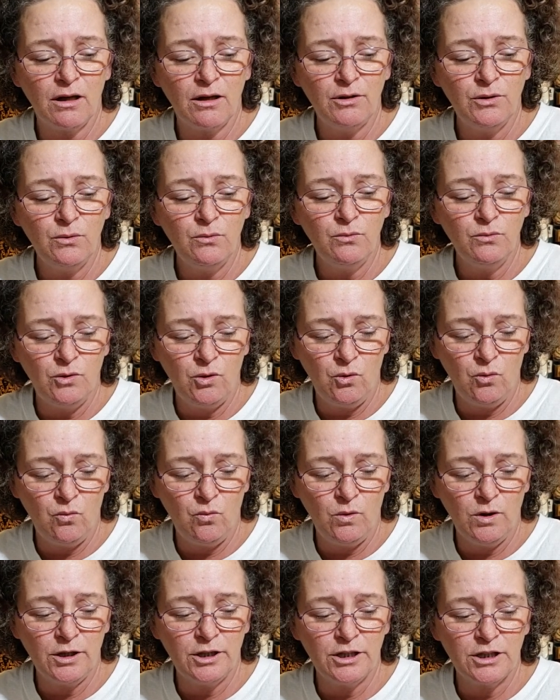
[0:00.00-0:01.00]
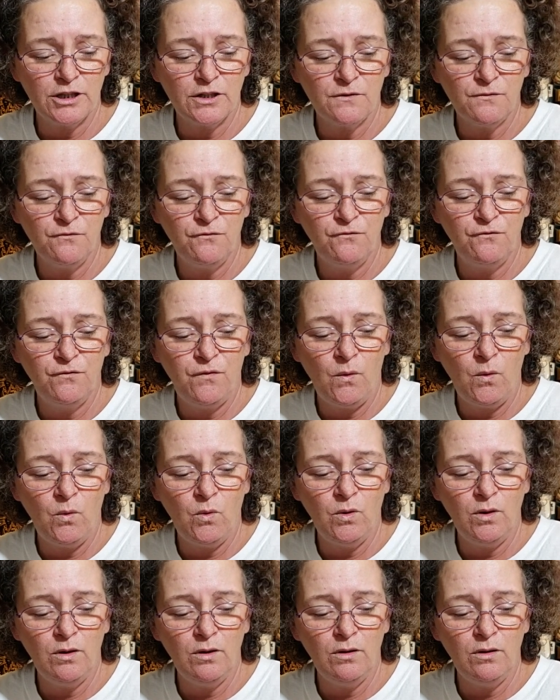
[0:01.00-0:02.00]
I don't know what it's
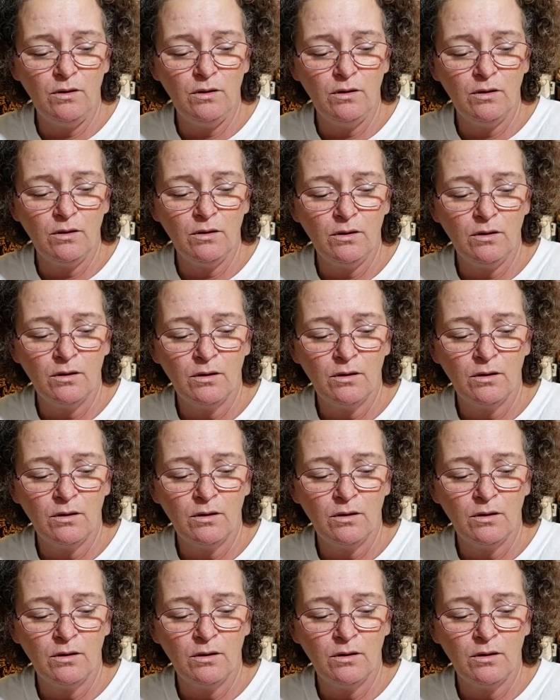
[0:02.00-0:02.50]
for,